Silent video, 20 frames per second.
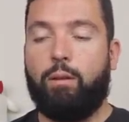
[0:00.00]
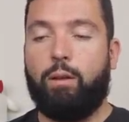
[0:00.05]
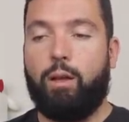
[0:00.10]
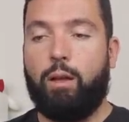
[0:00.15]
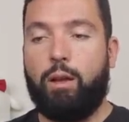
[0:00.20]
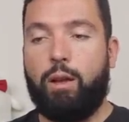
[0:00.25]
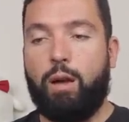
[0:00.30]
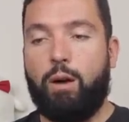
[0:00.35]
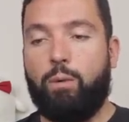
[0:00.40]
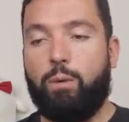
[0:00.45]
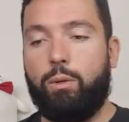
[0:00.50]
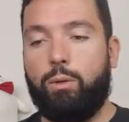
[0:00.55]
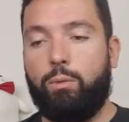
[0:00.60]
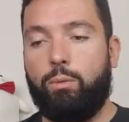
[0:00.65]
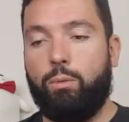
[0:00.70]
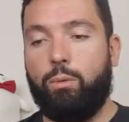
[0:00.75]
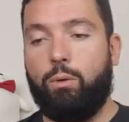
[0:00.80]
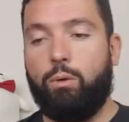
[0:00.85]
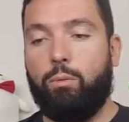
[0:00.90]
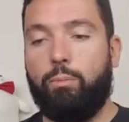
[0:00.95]
And now when you
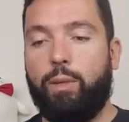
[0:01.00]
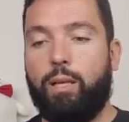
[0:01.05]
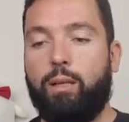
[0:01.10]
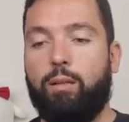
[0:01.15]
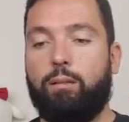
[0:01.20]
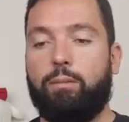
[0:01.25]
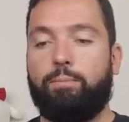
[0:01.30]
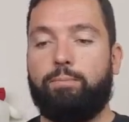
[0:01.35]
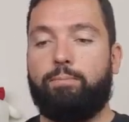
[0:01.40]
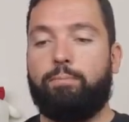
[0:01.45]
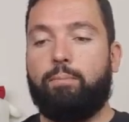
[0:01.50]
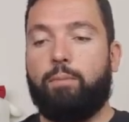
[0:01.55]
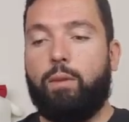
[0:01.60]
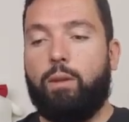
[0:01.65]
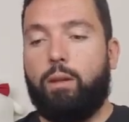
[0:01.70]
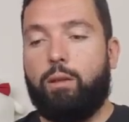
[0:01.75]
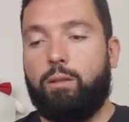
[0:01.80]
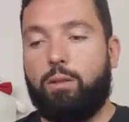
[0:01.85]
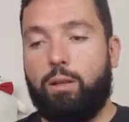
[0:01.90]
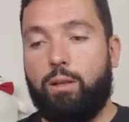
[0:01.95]
do go build,
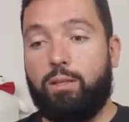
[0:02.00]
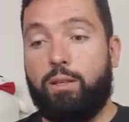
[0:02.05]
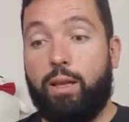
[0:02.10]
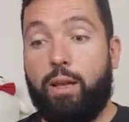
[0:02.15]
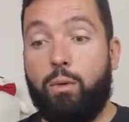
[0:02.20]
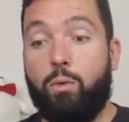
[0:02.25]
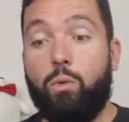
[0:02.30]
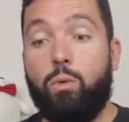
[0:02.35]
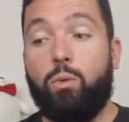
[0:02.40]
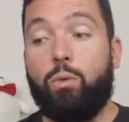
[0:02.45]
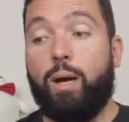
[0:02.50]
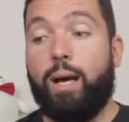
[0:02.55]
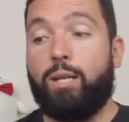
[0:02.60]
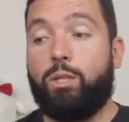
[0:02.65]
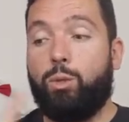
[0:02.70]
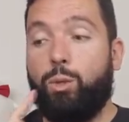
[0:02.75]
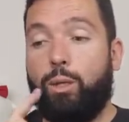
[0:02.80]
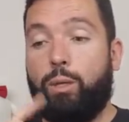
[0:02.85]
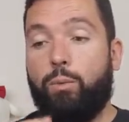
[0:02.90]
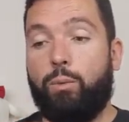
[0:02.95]
it's gonna say, ooh,
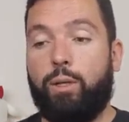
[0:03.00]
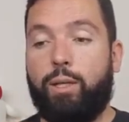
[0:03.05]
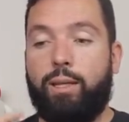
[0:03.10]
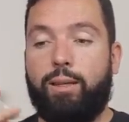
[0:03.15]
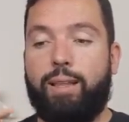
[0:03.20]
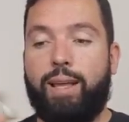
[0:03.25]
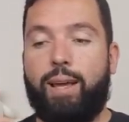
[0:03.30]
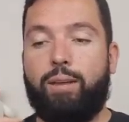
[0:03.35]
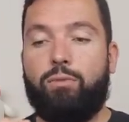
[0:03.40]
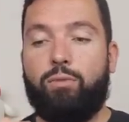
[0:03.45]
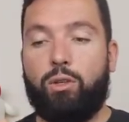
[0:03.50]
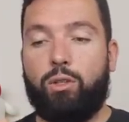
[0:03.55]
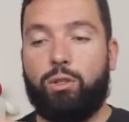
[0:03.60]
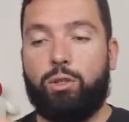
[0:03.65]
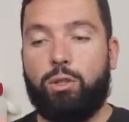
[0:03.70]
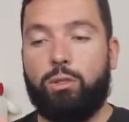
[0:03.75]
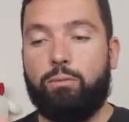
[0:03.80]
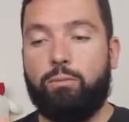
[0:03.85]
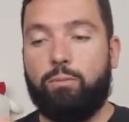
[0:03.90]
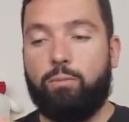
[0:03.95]
actually we need that
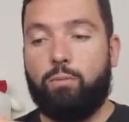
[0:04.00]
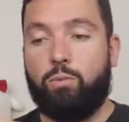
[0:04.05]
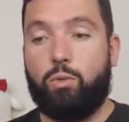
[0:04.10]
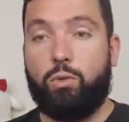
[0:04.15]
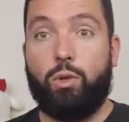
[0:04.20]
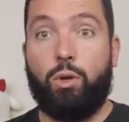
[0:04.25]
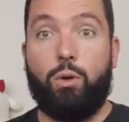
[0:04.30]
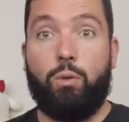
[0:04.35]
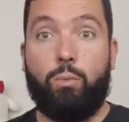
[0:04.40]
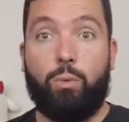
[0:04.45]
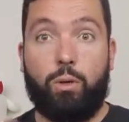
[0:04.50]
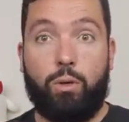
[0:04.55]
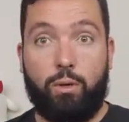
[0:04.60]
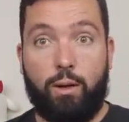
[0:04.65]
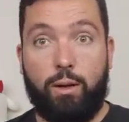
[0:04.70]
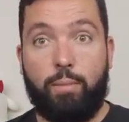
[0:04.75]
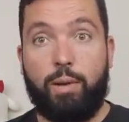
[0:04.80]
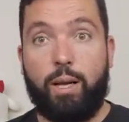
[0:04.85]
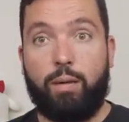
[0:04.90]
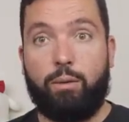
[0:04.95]
version. So we're
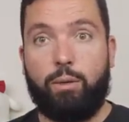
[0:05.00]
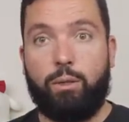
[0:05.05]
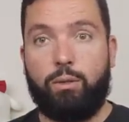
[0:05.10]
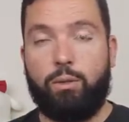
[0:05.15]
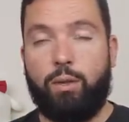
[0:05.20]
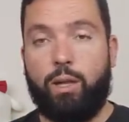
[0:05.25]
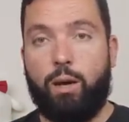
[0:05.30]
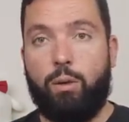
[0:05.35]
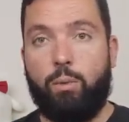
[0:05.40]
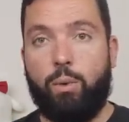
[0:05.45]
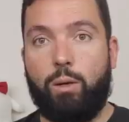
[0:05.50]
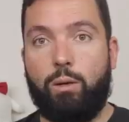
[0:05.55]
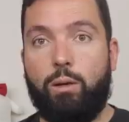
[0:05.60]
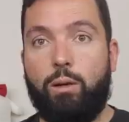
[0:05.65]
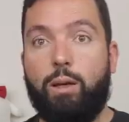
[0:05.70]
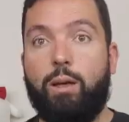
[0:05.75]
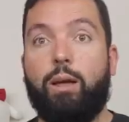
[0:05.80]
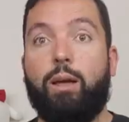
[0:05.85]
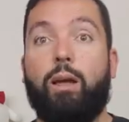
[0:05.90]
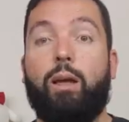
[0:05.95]
gonna migrate to that one.
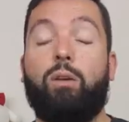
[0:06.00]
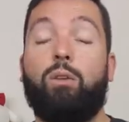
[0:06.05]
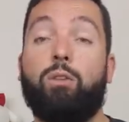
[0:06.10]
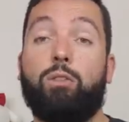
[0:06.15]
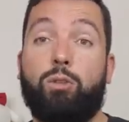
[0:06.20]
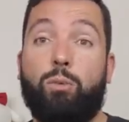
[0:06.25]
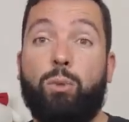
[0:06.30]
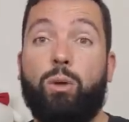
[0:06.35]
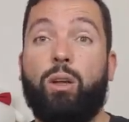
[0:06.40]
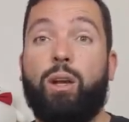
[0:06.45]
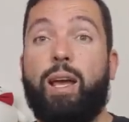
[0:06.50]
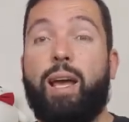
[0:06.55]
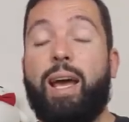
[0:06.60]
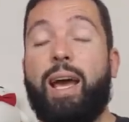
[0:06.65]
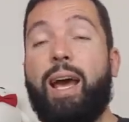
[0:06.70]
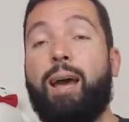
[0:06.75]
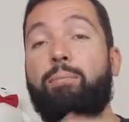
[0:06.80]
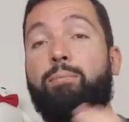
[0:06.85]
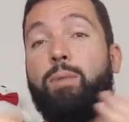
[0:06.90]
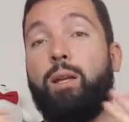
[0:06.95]
And also we're gonna
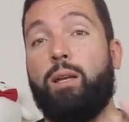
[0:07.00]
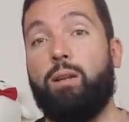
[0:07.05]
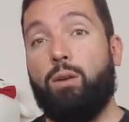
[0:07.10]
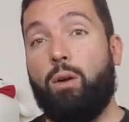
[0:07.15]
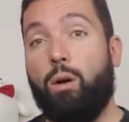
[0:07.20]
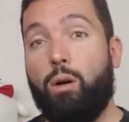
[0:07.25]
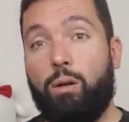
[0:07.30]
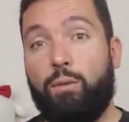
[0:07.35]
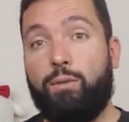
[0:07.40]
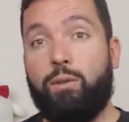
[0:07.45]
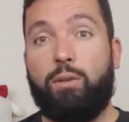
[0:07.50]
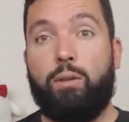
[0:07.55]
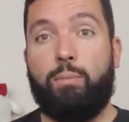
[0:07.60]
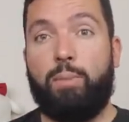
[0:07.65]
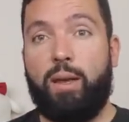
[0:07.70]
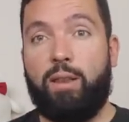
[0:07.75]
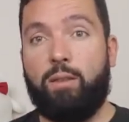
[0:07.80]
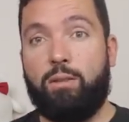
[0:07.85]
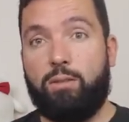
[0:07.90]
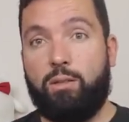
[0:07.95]
update all of the
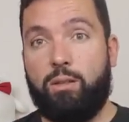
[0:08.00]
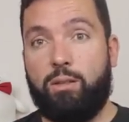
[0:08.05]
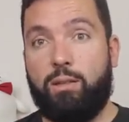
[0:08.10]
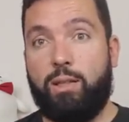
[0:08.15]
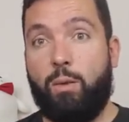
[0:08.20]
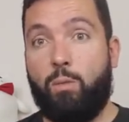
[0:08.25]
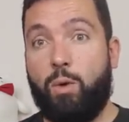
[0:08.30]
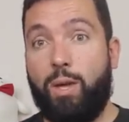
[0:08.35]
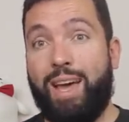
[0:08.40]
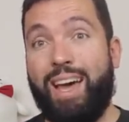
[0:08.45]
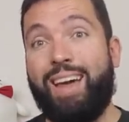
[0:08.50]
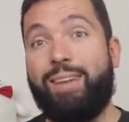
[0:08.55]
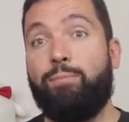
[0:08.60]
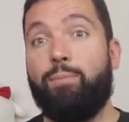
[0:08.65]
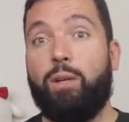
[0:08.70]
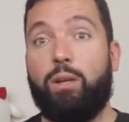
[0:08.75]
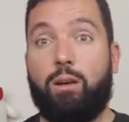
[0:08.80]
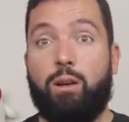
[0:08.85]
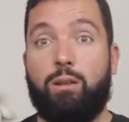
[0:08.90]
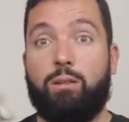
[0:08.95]
dependencies that we had
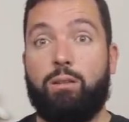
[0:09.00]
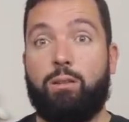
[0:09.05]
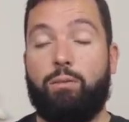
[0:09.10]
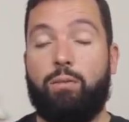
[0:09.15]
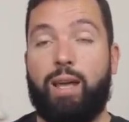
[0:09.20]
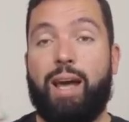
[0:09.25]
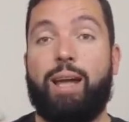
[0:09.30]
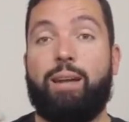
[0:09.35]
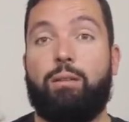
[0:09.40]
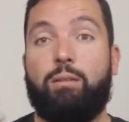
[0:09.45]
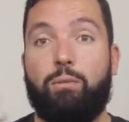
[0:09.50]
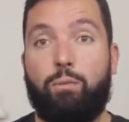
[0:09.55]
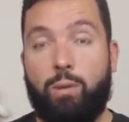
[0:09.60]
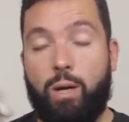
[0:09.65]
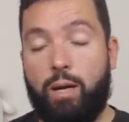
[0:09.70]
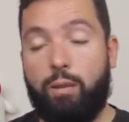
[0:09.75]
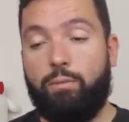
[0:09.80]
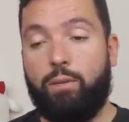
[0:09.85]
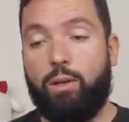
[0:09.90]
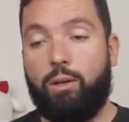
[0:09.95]
because of that,
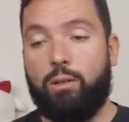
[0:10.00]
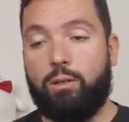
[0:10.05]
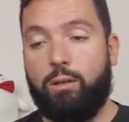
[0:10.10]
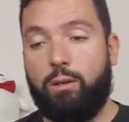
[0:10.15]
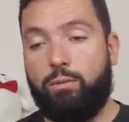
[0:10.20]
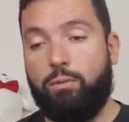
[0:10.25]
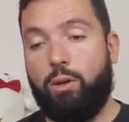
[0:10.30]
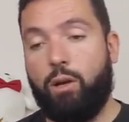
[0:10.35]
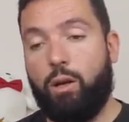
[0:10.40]
right? Because of